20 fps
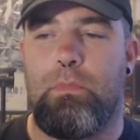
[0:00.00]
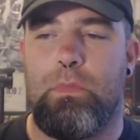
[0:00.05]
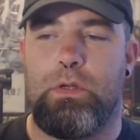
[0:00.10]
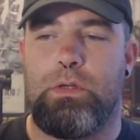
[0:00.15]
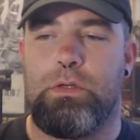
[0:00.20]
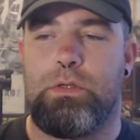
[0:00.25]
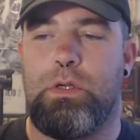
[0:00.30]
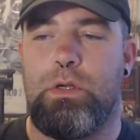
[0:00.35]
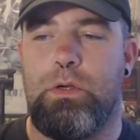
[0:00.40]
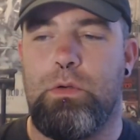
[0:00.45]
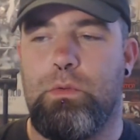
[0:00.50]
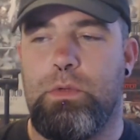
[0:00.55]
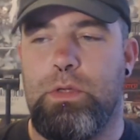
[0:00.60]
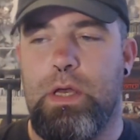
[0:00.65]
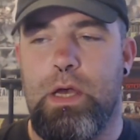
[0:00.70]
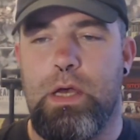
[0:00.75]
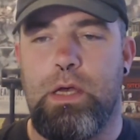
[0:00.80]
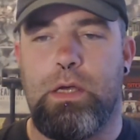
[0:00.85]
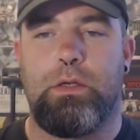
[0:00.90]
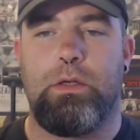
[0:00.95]
So
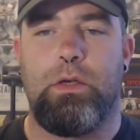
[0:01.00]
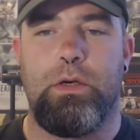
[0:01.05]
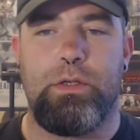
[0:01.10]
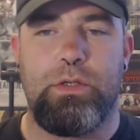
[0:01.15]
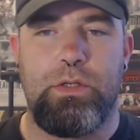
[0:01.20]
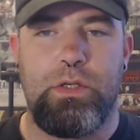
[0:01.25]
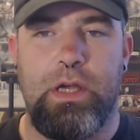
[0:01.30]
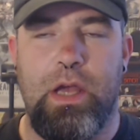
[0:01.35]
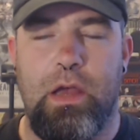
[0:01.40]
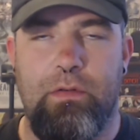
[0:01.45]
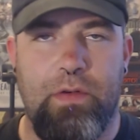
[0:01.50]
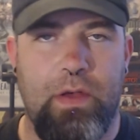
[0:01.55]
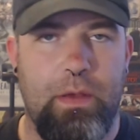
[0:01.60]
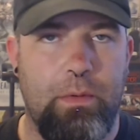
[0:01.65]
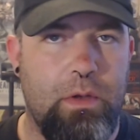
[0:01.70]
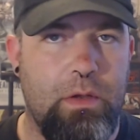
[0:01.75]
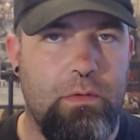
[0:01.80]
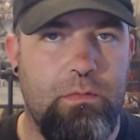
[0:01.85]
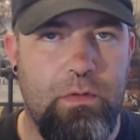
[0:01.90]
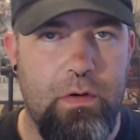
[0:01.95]
yeah, guys, check out Vape
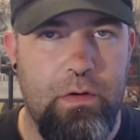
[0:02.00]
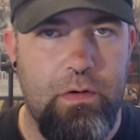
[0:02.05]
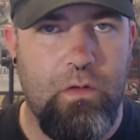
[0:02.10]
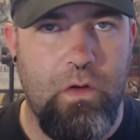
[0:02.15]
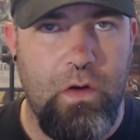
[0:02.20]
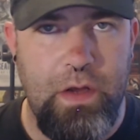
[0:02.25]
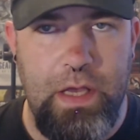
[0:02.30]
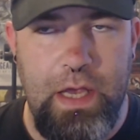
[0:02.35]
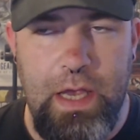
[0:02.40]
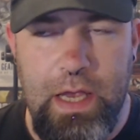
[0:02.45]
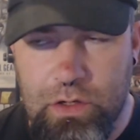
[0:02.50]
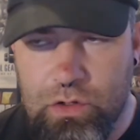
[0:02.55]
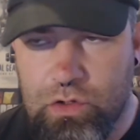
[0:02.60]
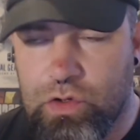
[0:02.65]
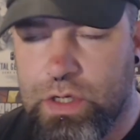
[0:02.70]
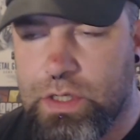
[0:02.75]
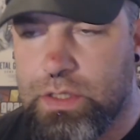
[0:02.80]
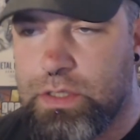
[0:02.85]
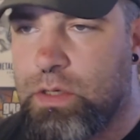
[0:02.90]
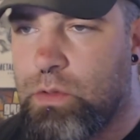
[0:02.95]
Club. Very, very
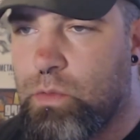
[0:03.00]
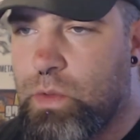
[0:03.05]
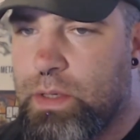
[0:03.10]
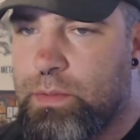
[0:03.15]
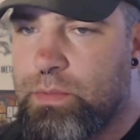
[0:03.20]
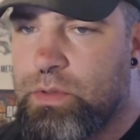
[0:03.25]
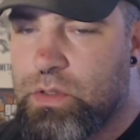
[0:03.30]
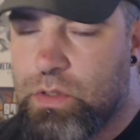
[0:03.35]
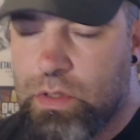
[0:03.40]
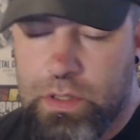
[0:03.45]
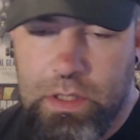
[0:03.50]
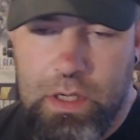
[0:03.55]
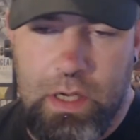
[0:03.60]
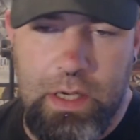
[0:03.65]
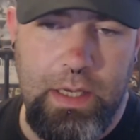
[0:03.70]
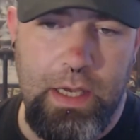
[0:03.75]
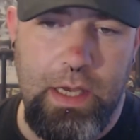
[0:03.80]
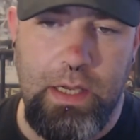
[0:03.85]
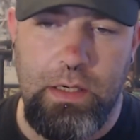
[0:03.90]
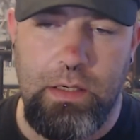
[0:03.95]
interesting website.
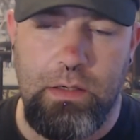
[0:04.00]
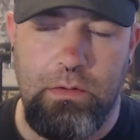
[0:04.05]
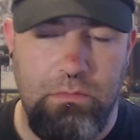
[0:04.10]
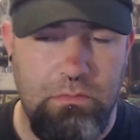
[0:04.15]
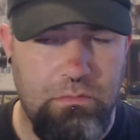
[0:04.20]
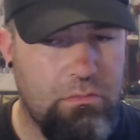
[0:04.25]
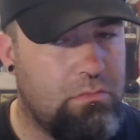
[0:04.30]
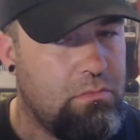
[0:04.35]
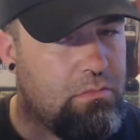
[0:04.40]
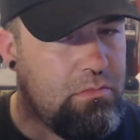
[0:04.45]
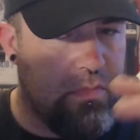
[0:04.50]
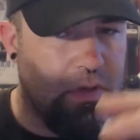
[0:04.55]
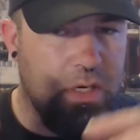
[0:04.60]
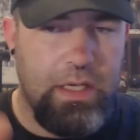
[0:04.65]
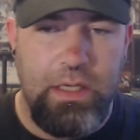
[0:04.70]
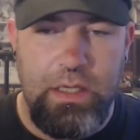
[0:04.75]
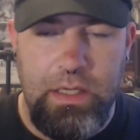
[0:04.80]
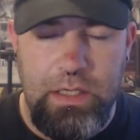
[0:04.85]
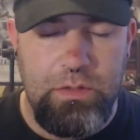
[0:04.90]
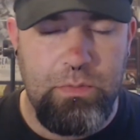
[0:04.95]
Again,
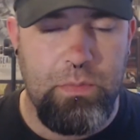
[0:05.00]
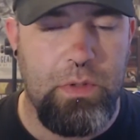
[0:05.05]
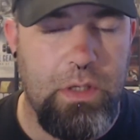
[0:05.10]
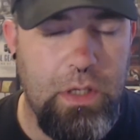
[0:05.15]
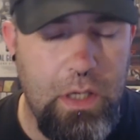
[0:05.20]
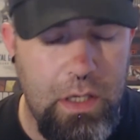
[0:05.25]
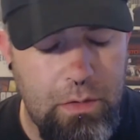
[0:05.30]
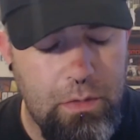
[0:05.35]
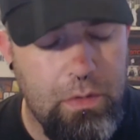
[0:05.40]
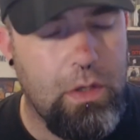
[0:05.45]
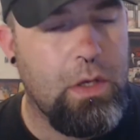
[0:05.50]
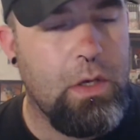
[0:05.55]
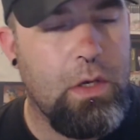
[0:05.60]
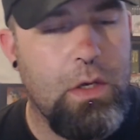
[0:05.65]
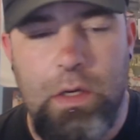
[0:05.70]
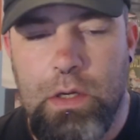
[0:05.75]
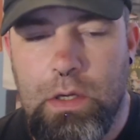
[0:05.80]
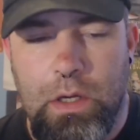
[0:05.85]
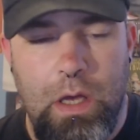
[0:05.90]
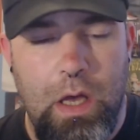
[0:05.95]
link is below.
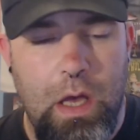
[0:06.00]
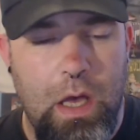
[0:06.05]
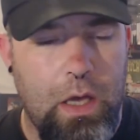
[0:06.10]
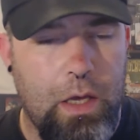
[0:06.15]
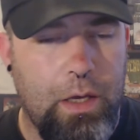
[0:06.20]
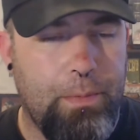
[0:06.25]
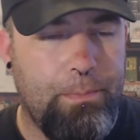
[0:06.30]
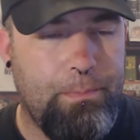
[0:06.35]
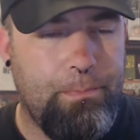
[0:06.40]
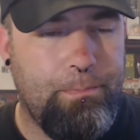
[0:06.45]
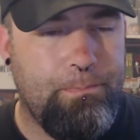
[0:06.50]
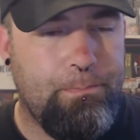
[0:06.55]
And